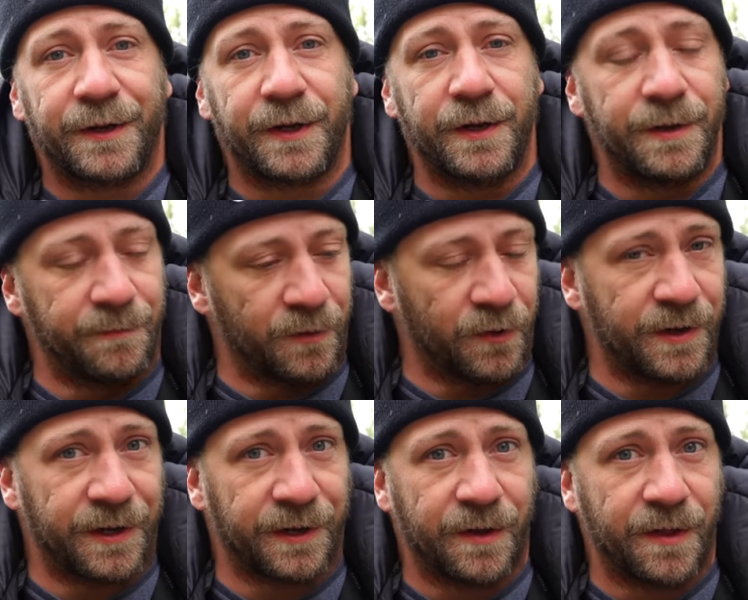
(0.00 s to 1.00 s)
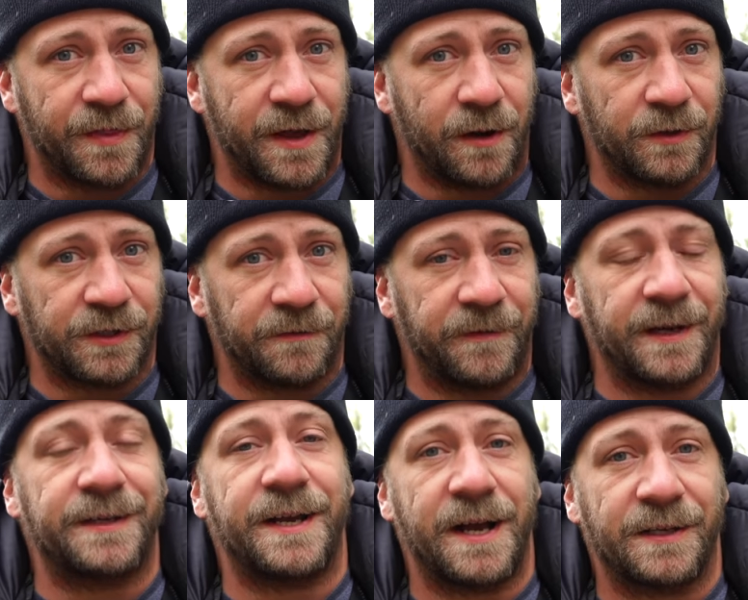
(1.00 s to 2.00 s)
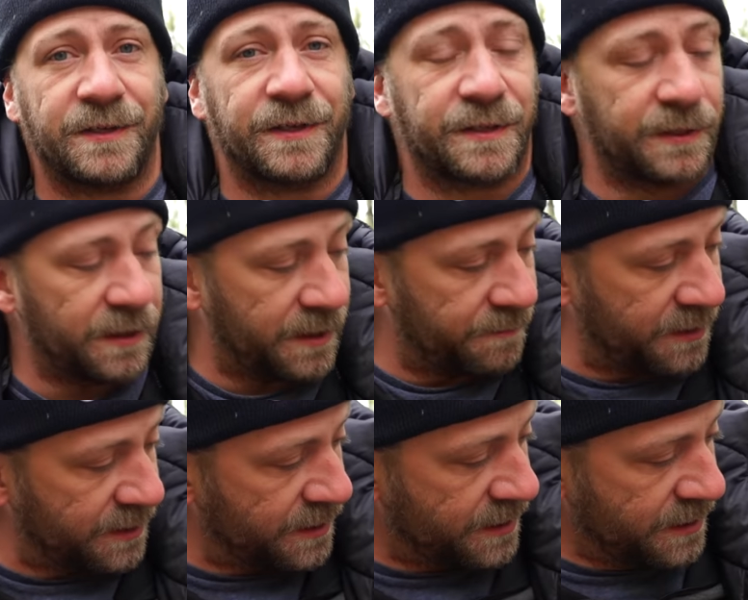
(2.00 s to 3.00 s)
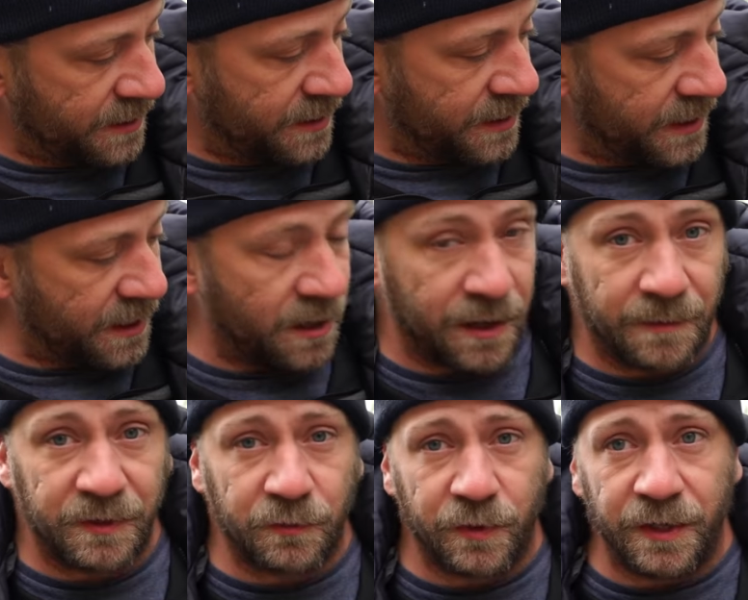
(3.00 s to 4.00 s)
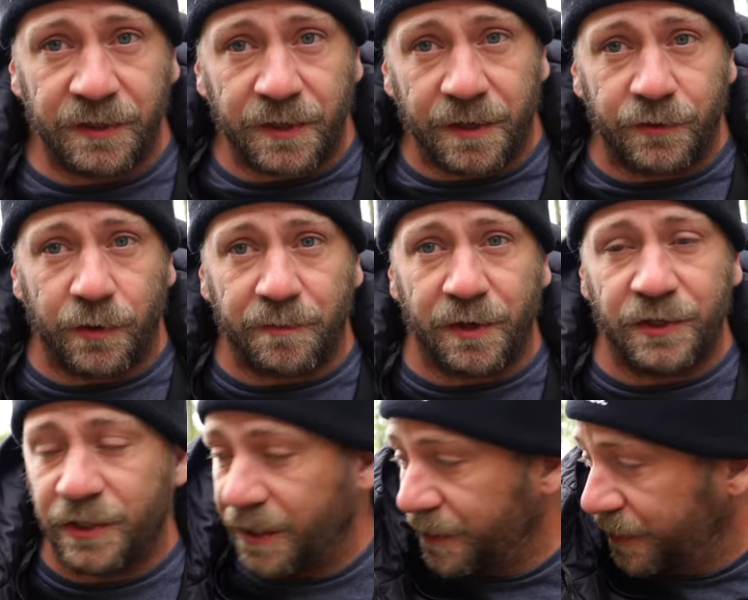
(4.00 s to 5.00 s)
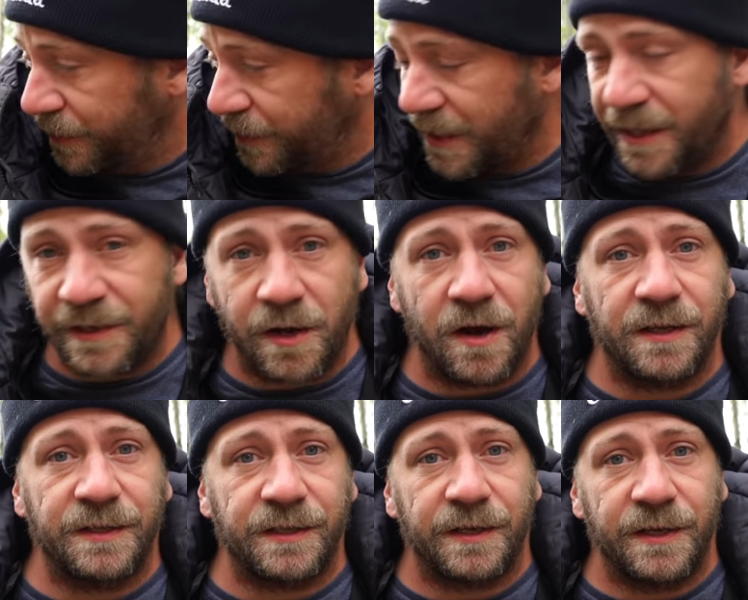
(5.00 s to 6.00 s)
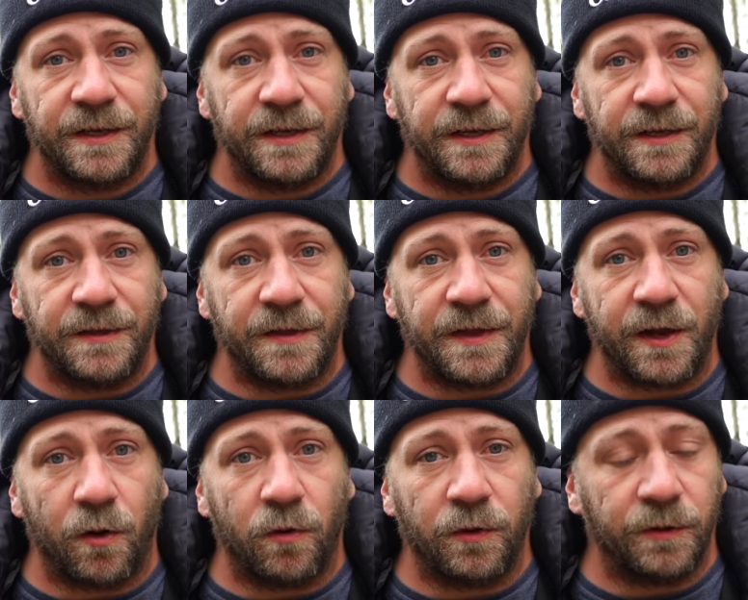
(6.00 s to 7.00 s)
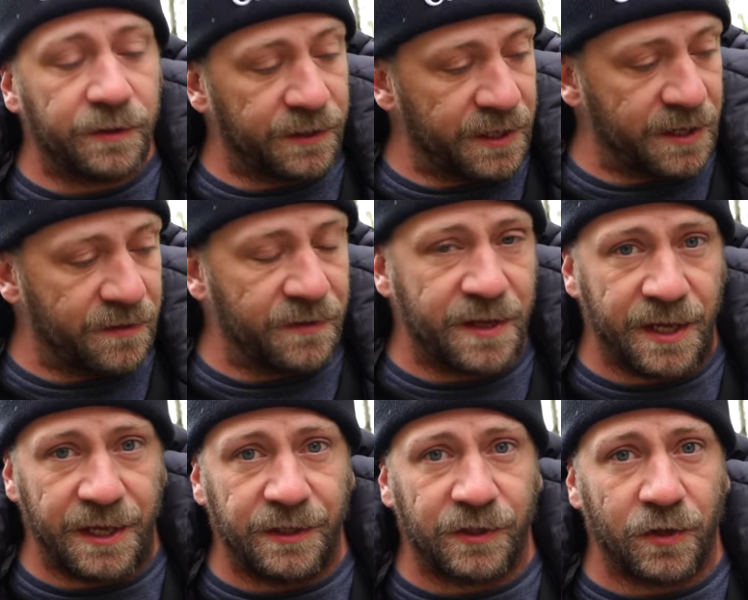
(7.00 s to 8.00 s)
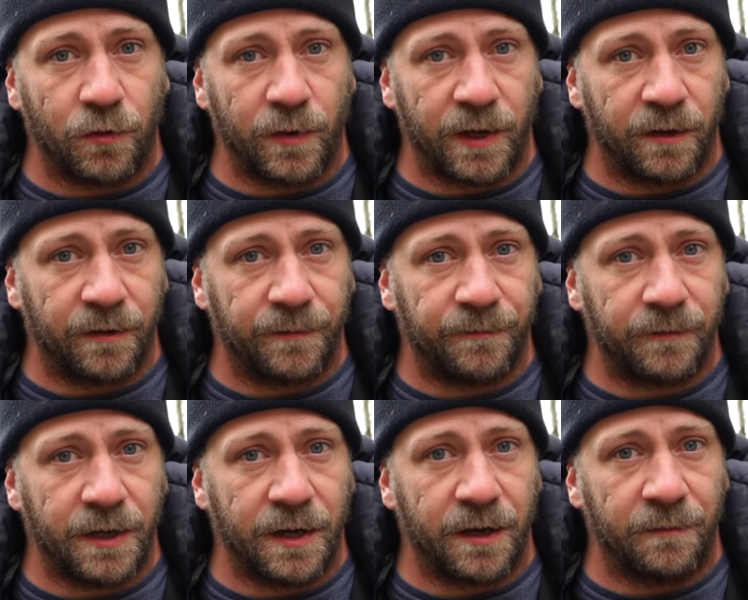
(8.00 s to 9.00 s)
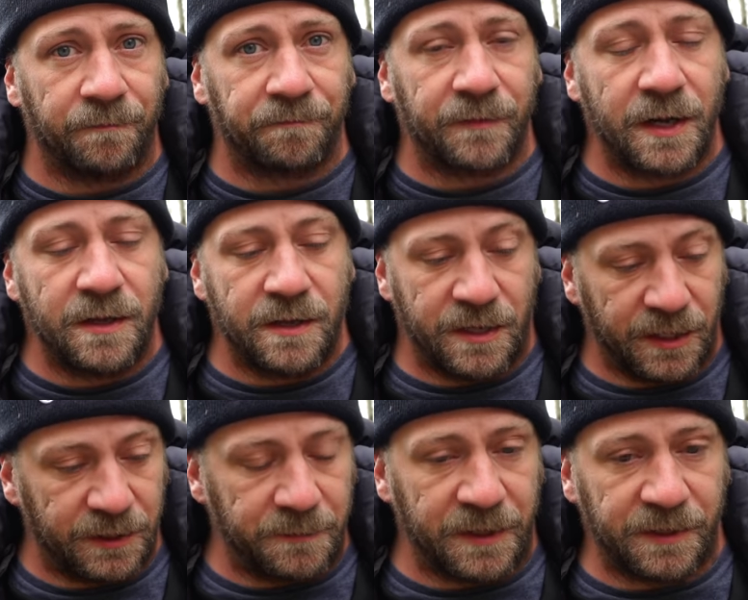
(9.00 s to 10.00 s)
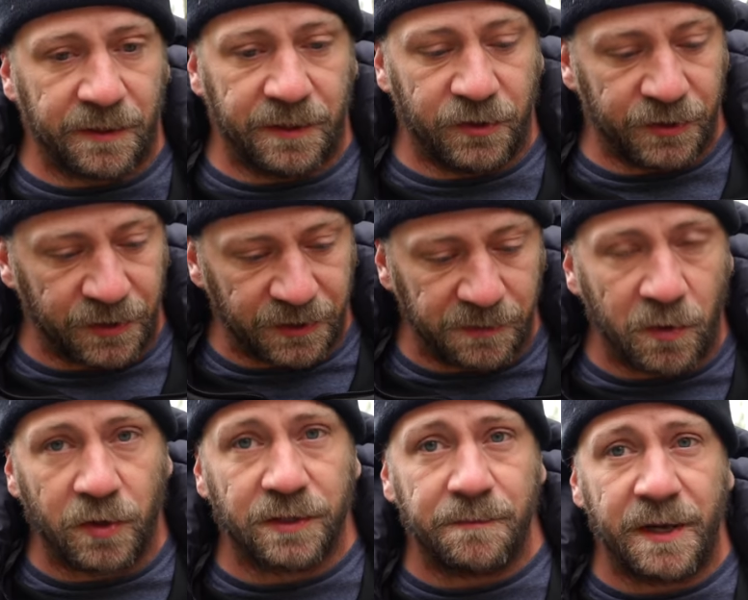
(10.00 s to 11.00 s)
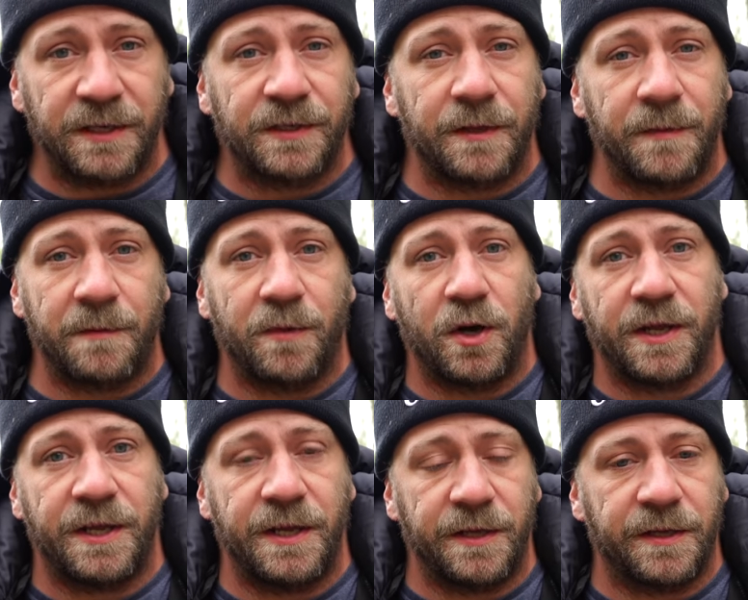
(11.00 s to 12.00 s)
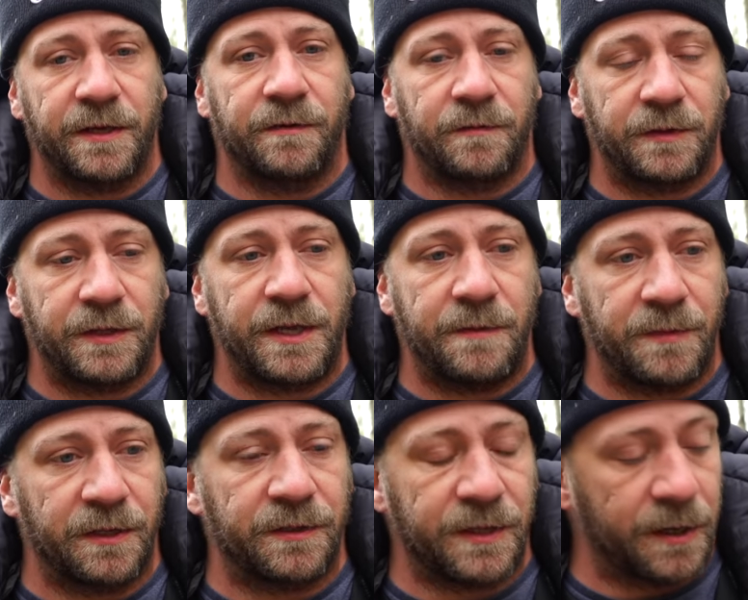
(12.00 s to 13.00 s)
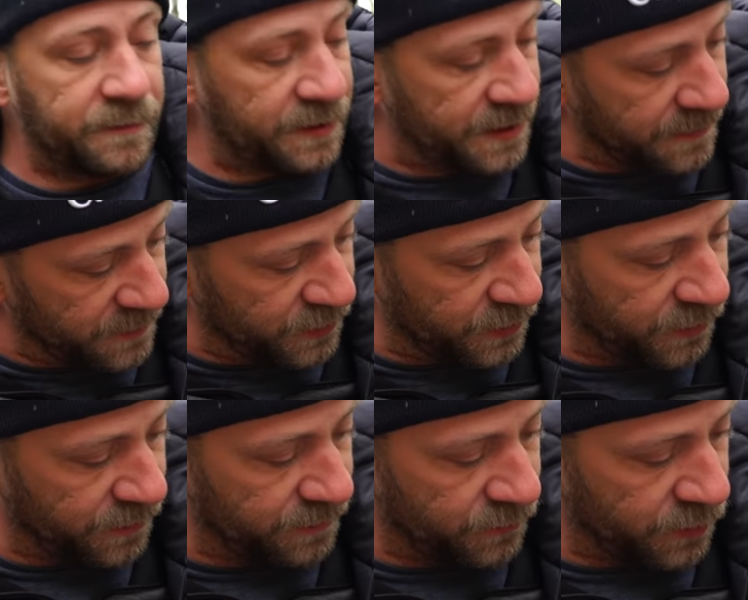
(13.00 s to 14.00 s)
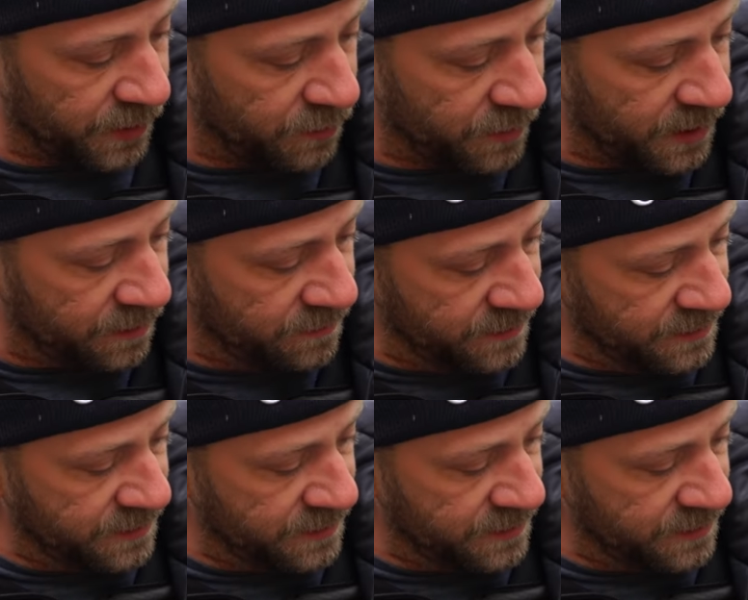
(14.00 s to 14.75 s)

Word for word: Good morning. That was a fantastic sleep. Uh, I'm really starting to appreciate these tent cots and that they hold in the heat so well. Um, it's basically just a small space that my body heat can keep it up to temperature really well.